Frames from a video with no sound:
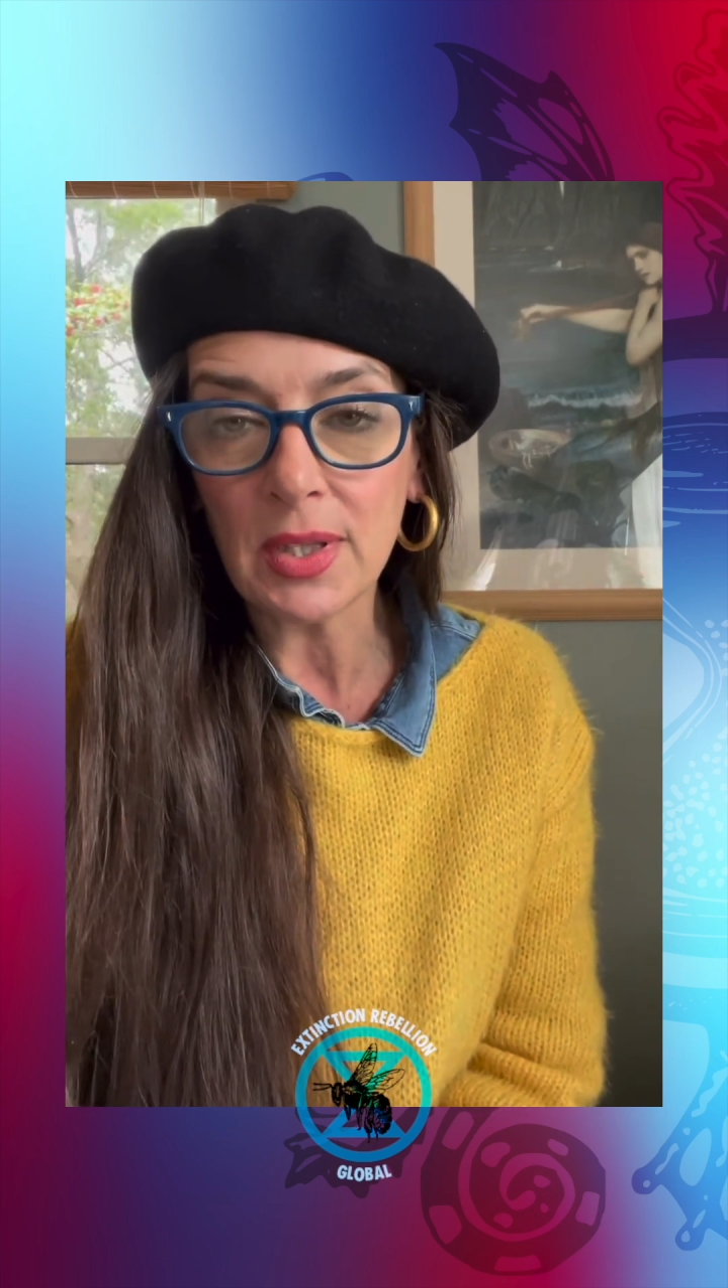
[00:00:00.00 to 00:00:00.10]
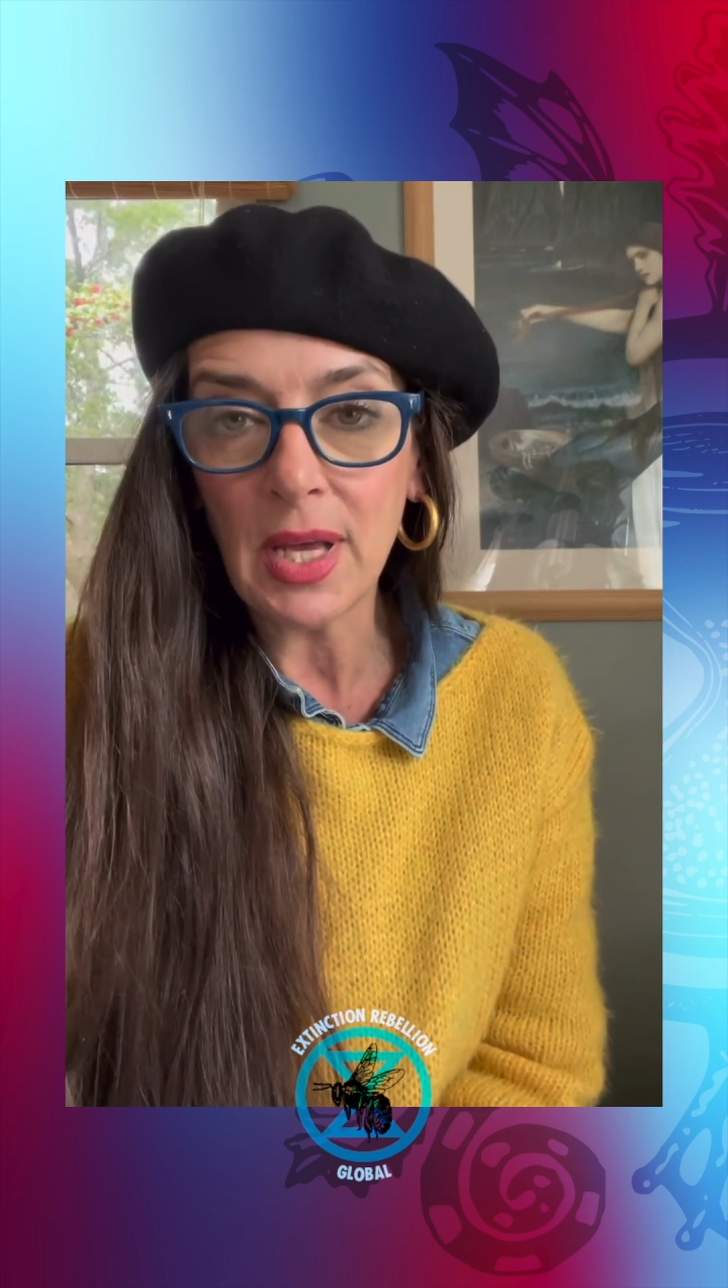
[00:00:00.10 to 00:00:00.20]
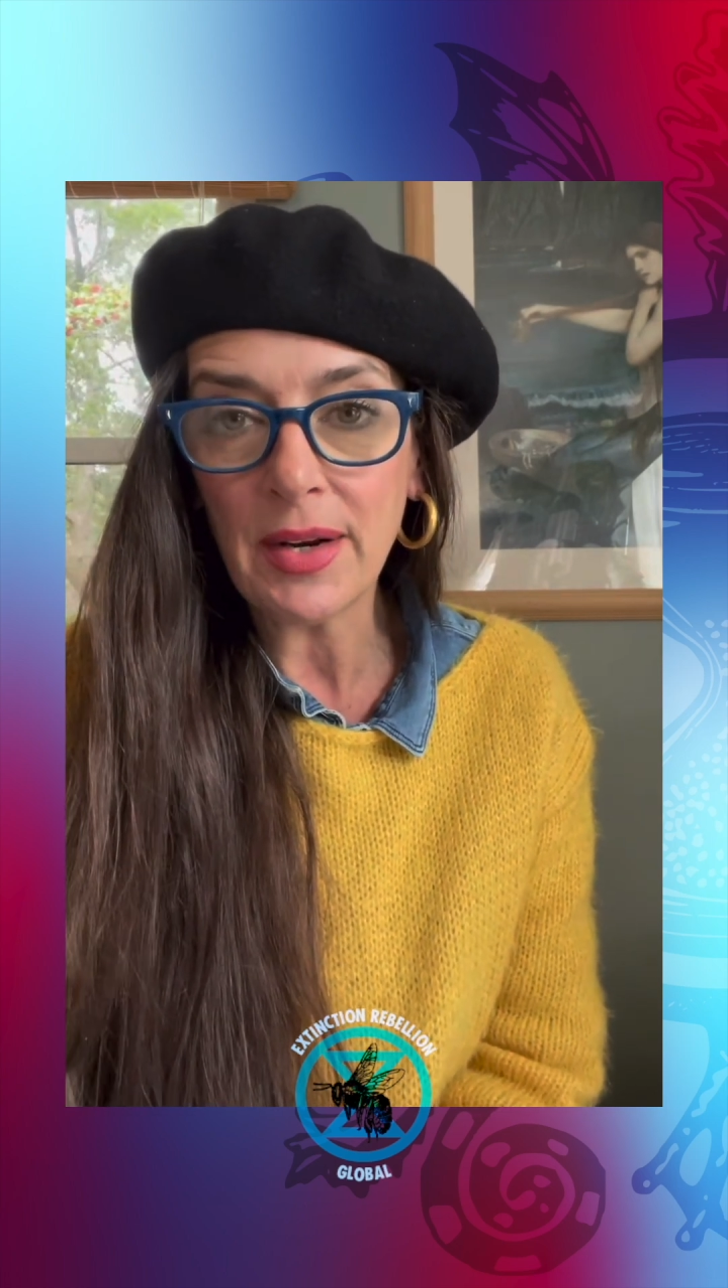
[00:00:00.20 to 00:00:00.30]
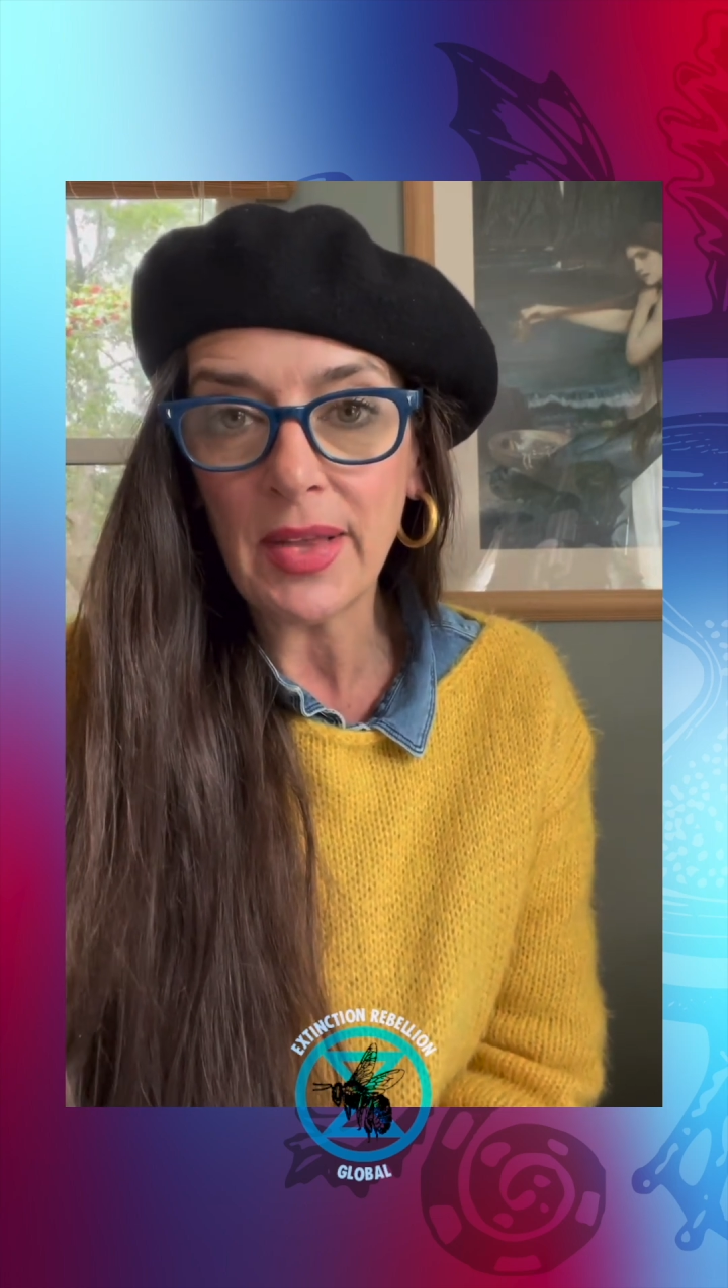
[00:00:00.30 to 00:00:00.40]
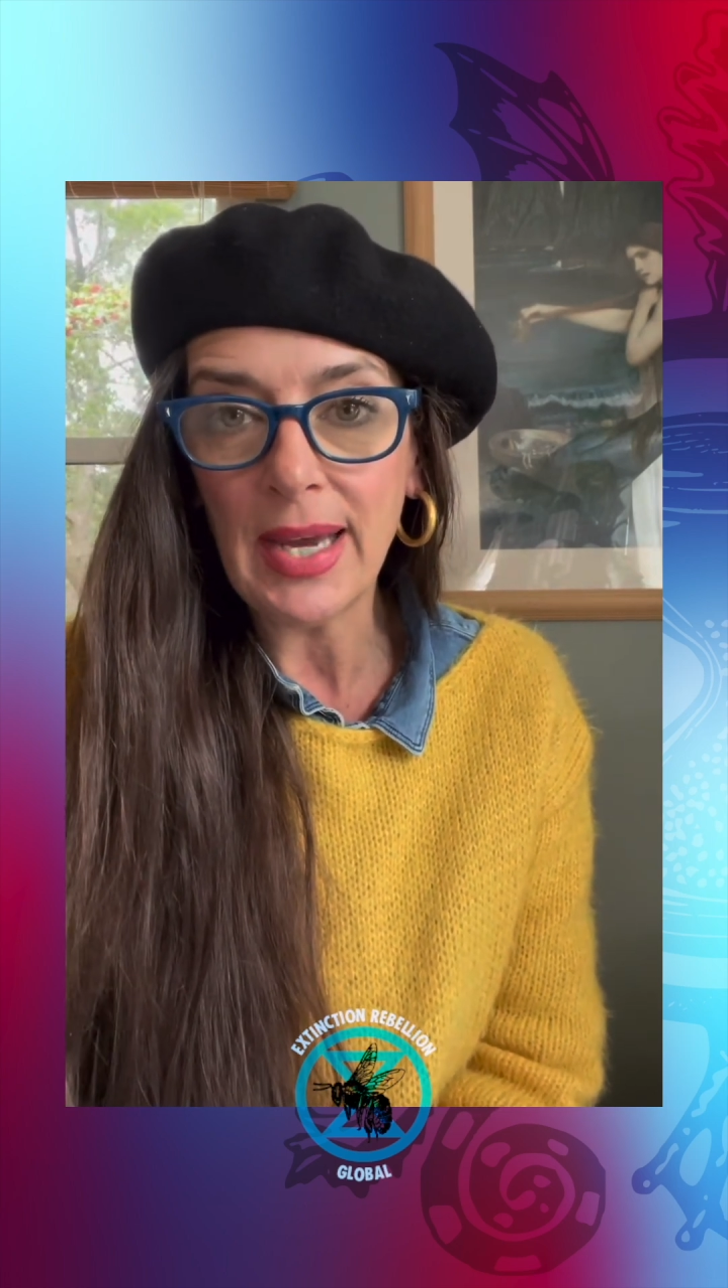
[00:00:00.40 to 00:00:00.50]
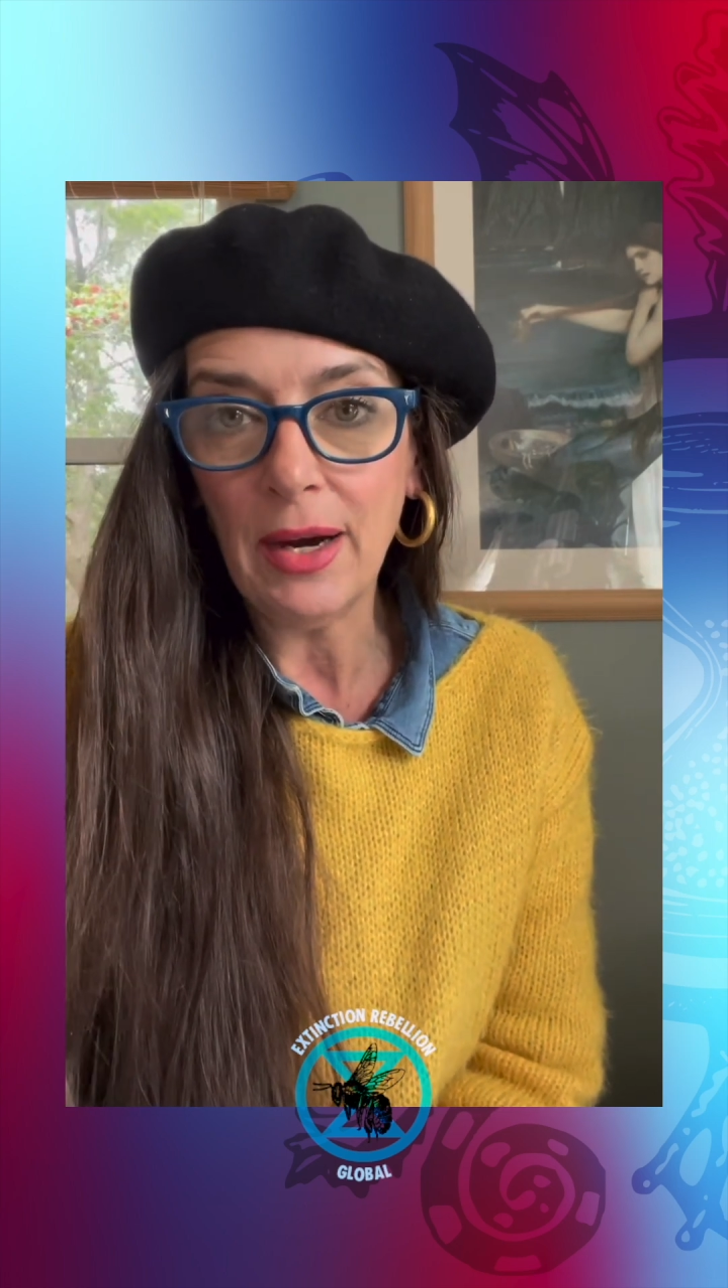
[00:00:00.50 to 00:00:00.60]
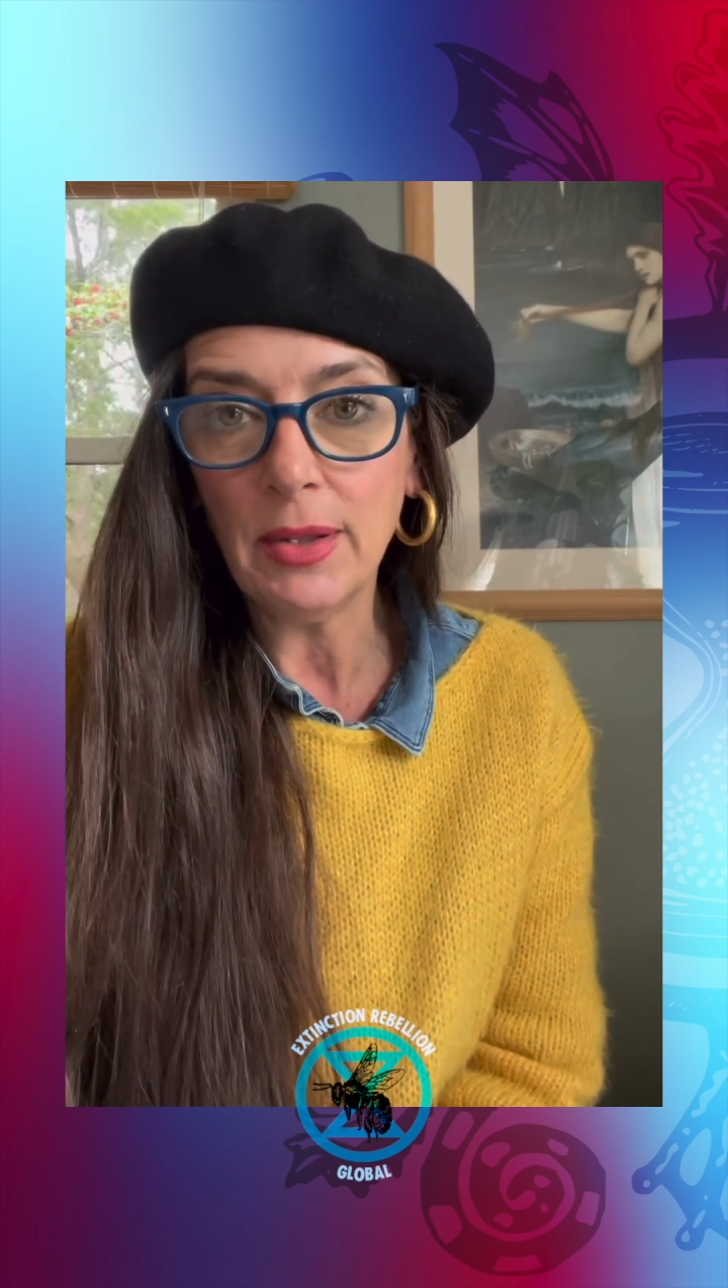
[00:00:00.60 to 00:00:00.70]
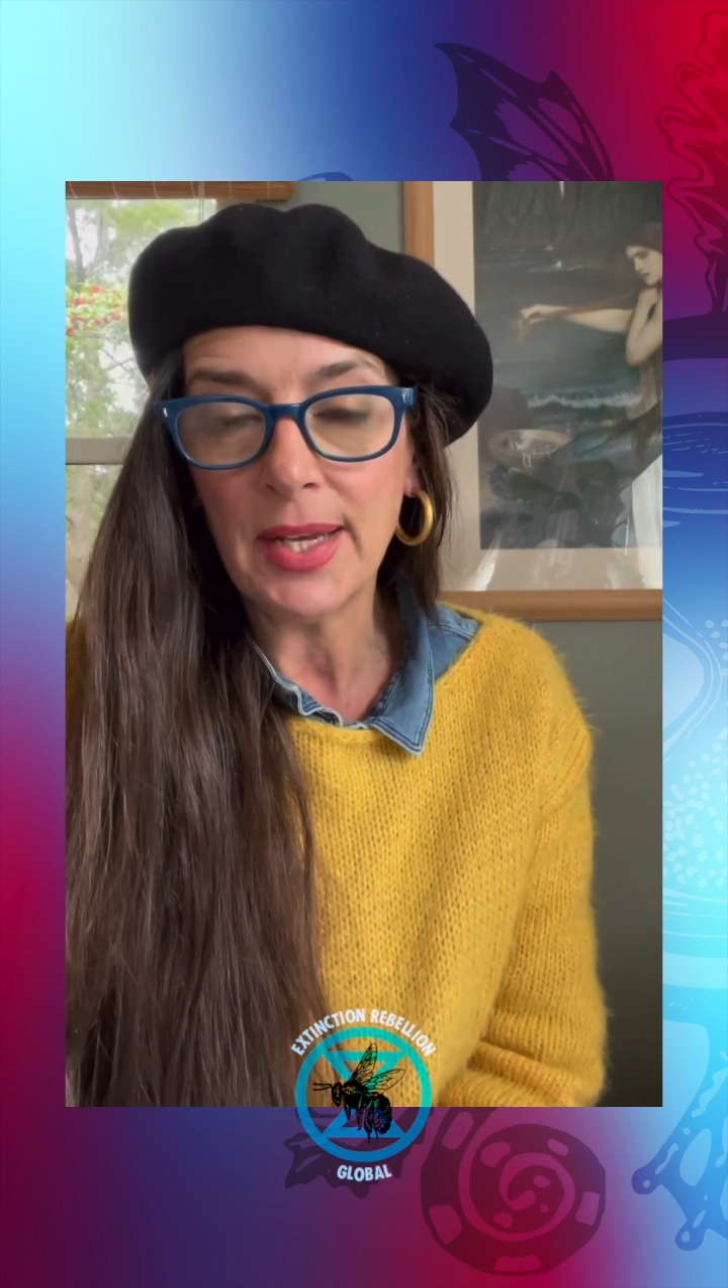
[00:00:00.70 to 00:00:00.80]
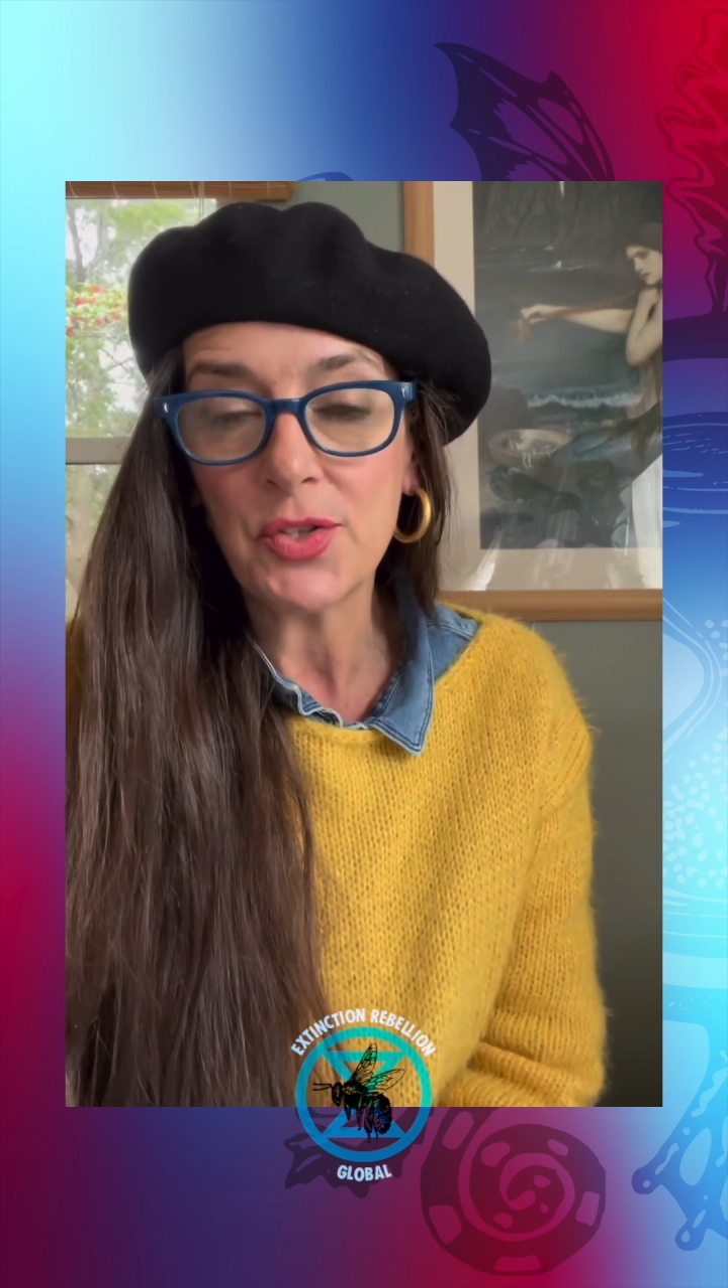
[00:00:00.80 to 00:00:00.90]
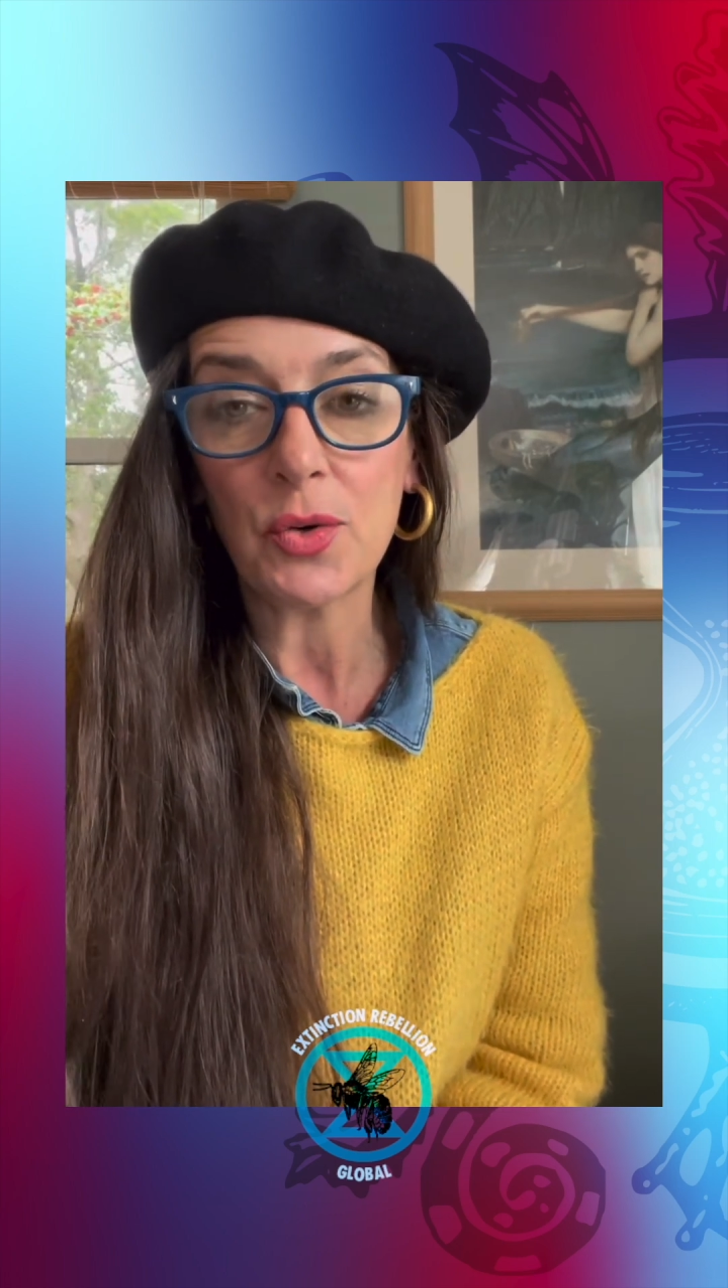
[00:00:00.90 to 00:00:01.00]
a lot of the
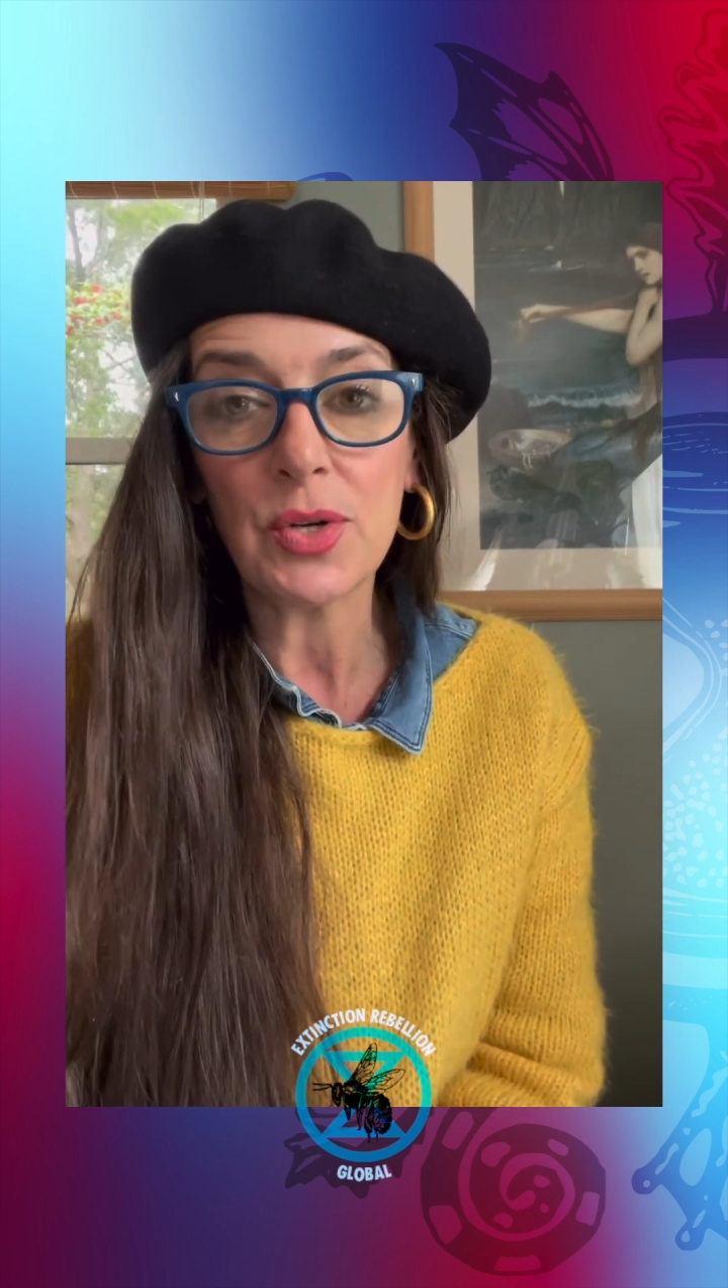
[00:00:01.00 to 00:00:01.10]
outlets are